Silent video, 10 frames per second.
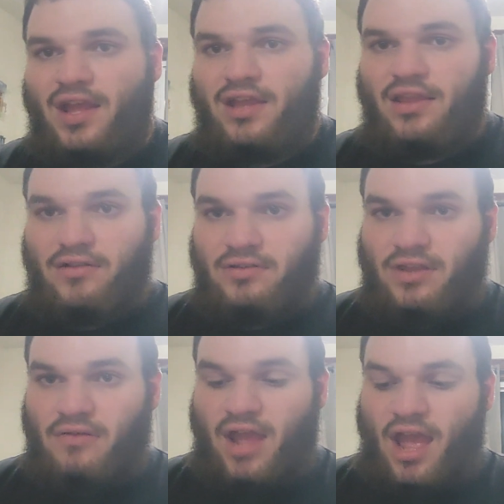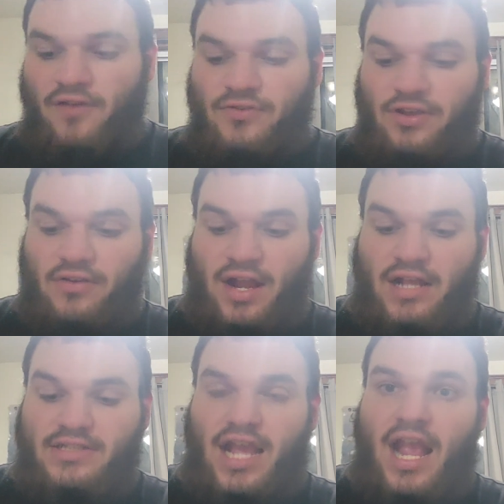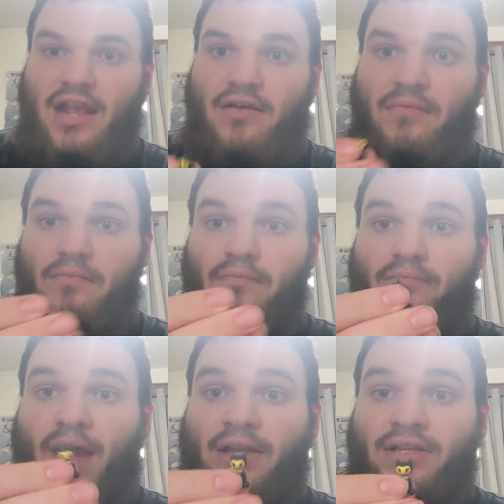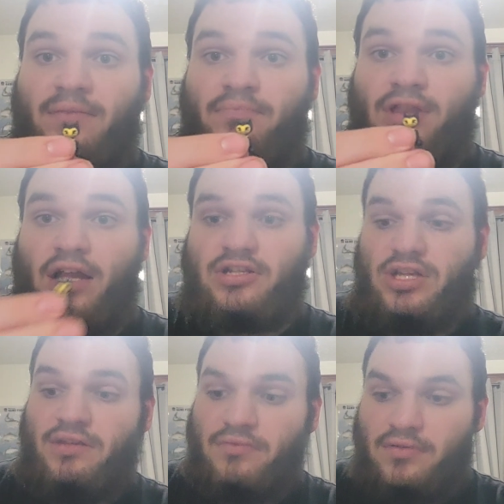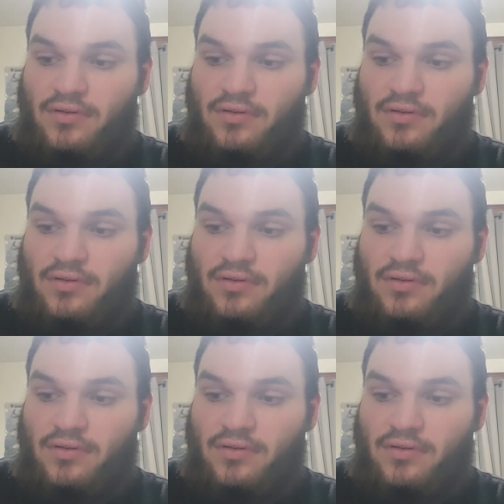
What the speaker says: The other thing we have here is a Bendy plushie.